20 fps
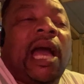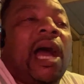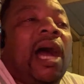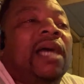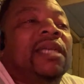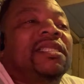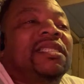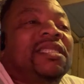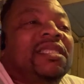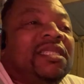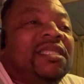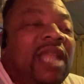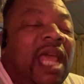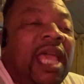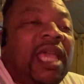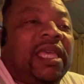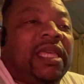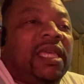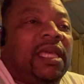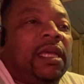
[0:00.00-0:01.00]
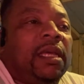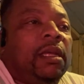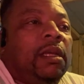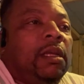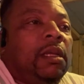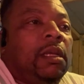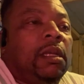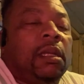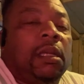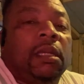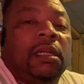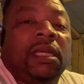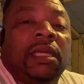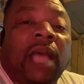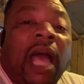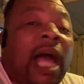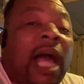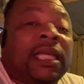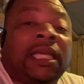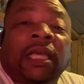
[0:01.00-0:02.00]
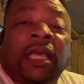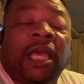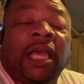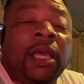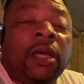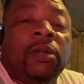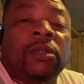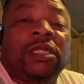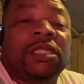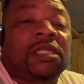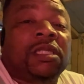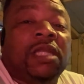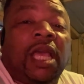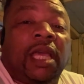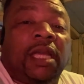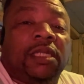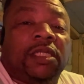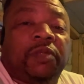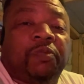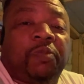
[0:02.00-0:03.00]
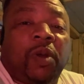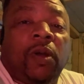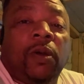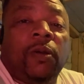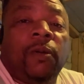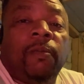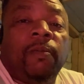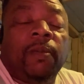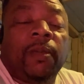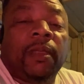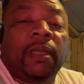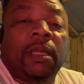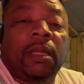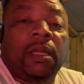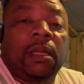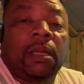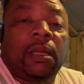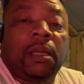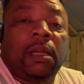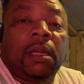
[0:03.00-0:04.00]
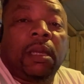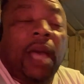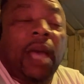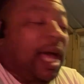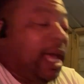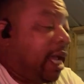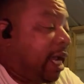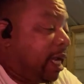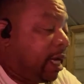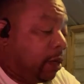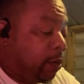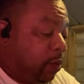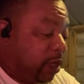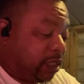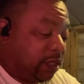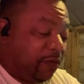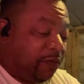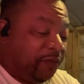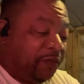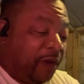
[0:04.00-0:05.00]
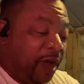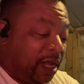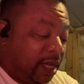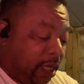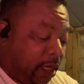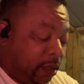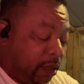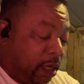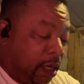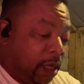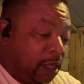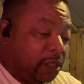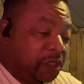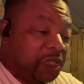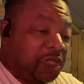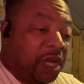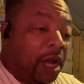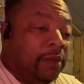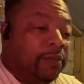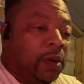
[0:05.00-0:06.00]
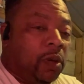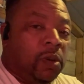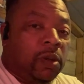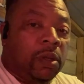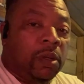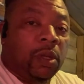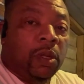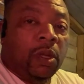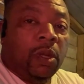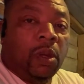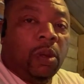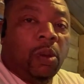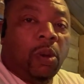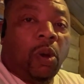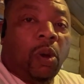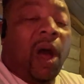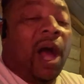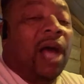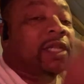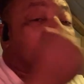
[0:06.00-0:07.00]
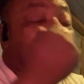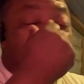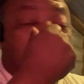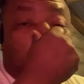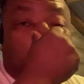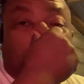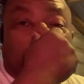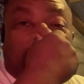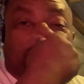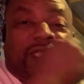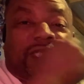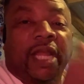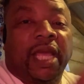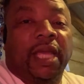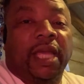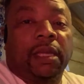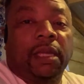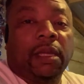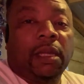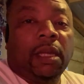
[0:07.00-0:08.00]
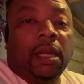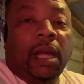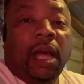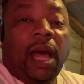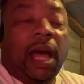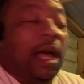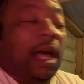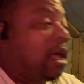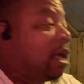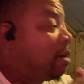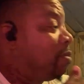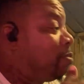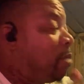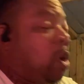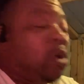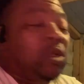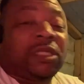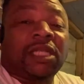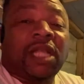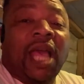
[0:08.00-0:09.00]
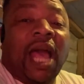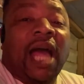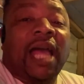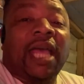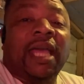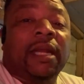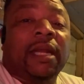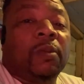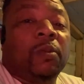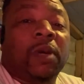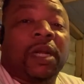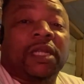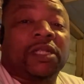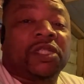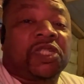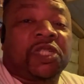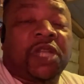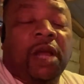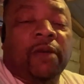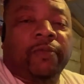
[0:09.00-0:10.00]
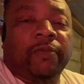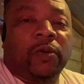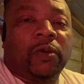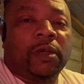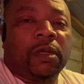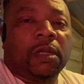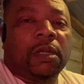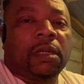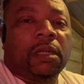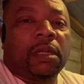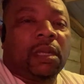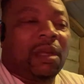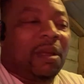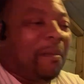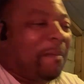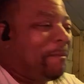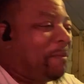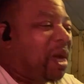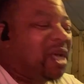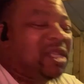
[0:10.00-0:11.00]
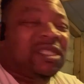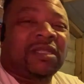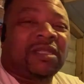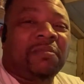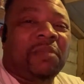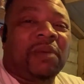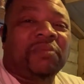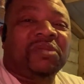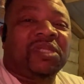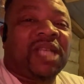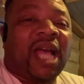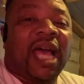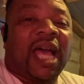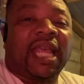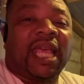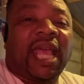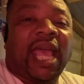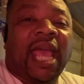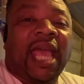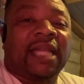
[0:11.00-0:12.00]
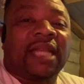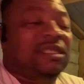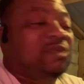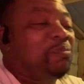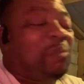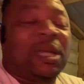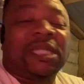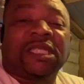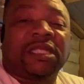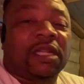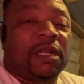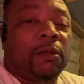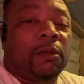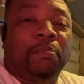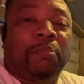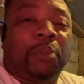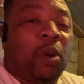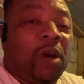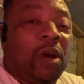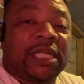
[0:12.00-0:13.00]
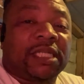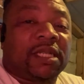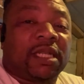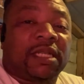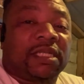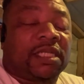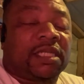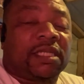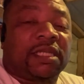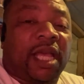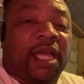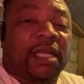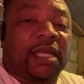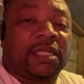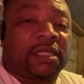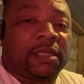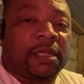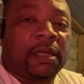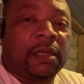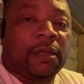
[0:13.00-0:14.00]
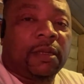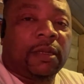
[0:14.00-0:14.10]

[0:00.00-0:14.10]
A snake. I kill snakes, bro. I hit them with the fucking shovel, or I shoot a snake. Mostly I hit them with a shovel, bust them upside their head, especially them poisonous snakes